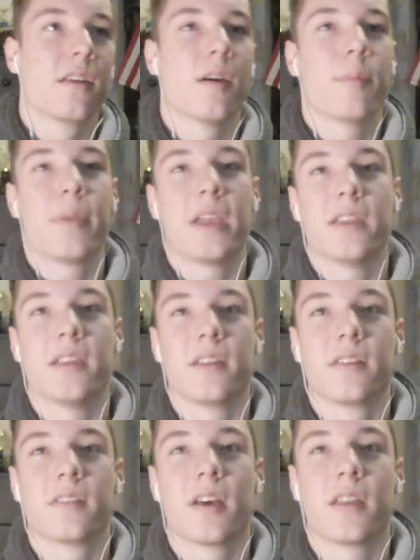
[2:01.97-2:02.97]
a painted
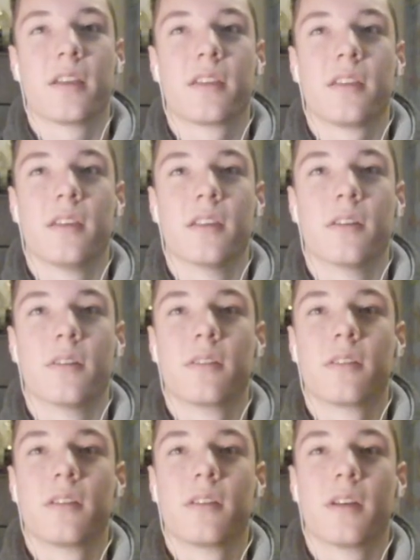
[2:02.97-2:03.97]
exotic, you know?
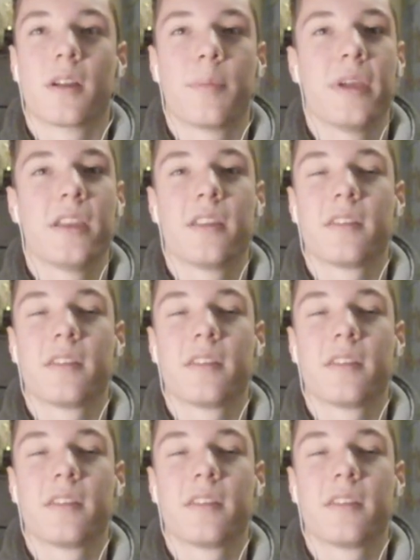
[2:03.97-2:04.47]
Like, a painted